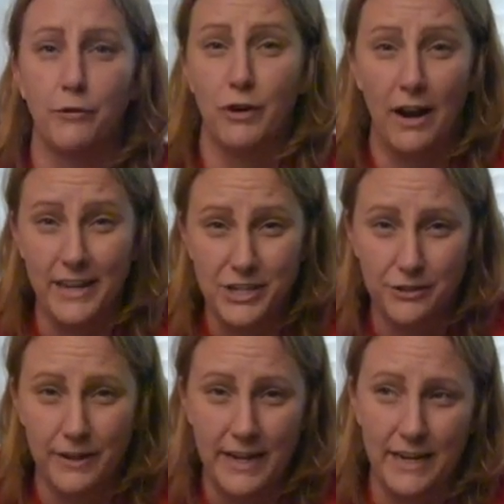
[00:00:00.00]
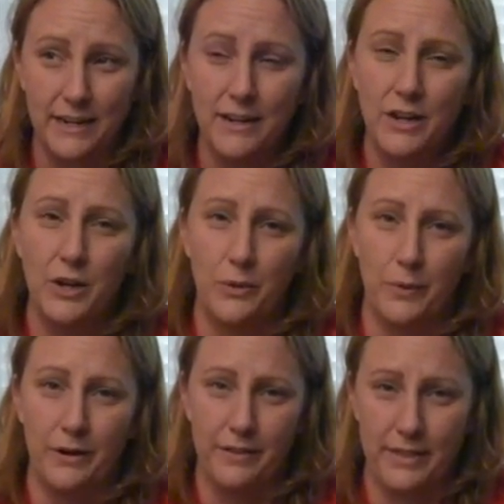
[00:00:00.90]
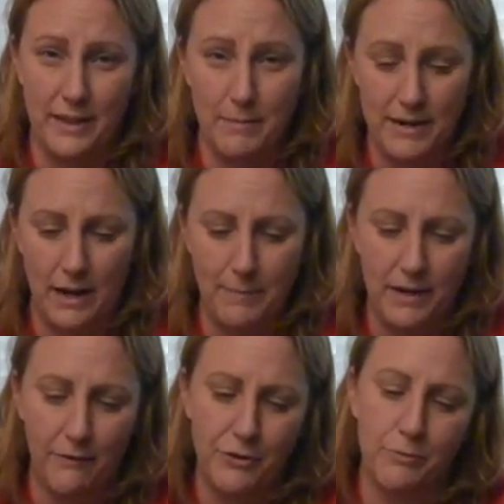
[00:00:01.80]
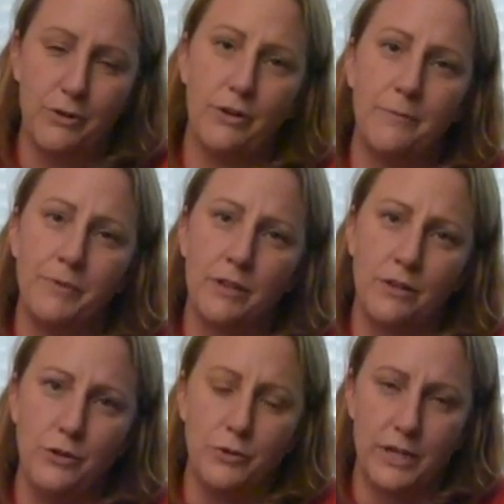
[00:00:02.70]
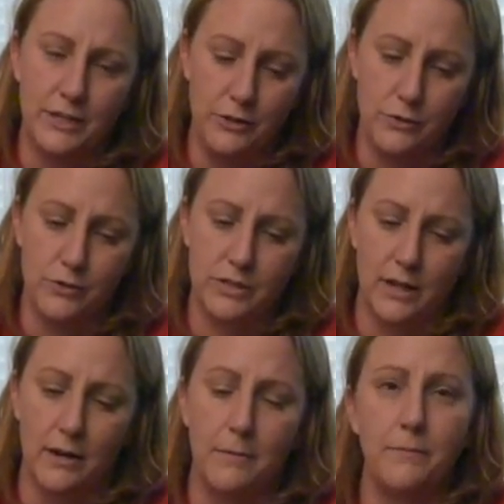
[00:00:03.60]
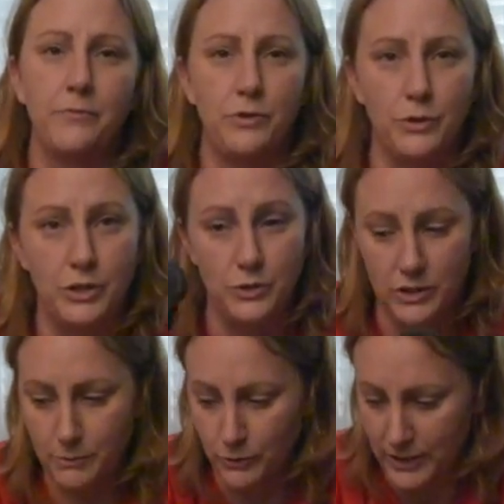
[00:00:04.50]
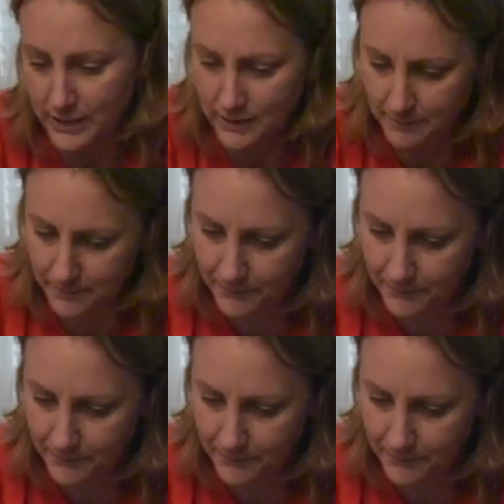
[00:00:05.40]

rocky terrain where they might not be comfortable. You can use the booties.